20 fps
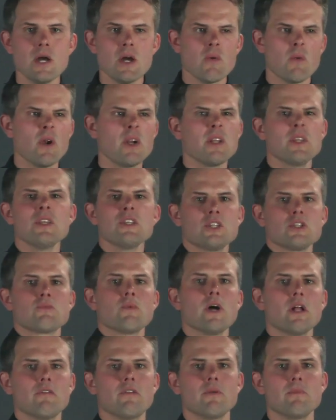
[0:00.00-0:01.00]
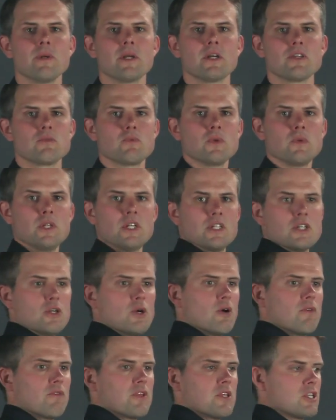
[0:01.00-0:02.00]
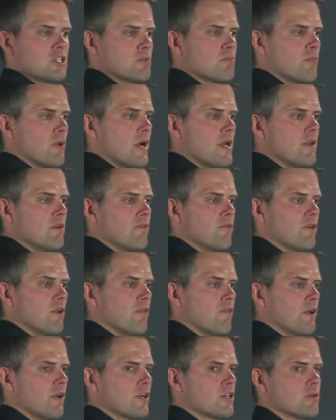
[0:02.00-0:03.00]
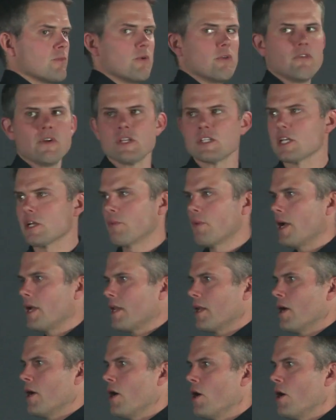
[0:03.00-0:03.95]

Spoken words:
Right, and this is relevant because we need to know if the sprite for the figure should be facing right